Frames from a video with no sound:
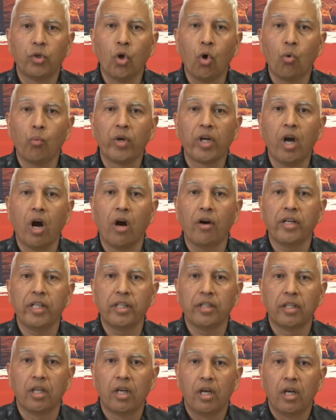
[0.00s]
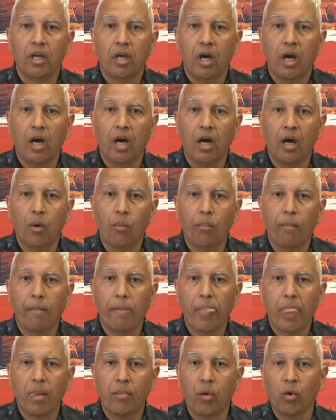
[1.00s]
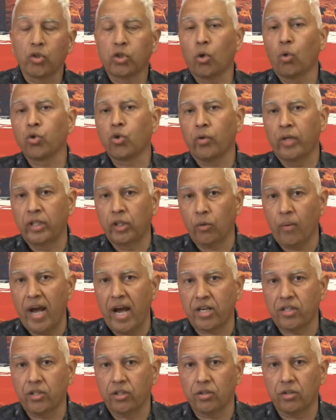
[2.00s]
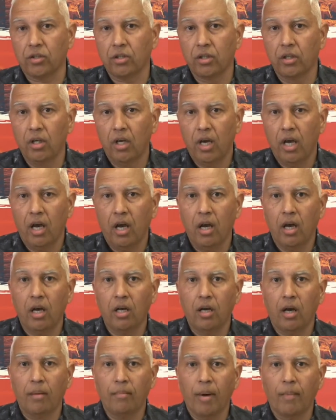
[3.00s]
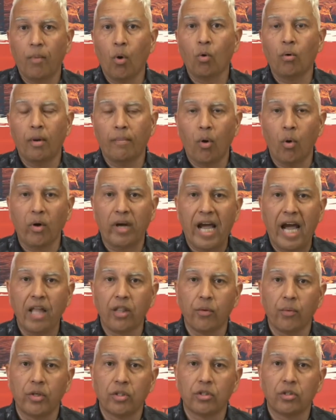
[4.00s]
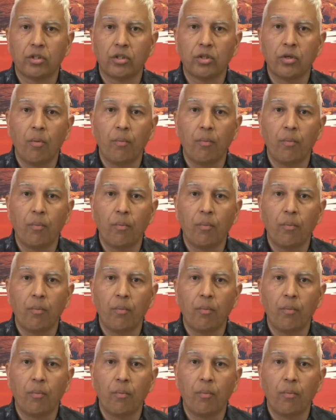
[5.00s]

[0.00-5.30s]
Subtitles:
regarding social interactions, about gatherings.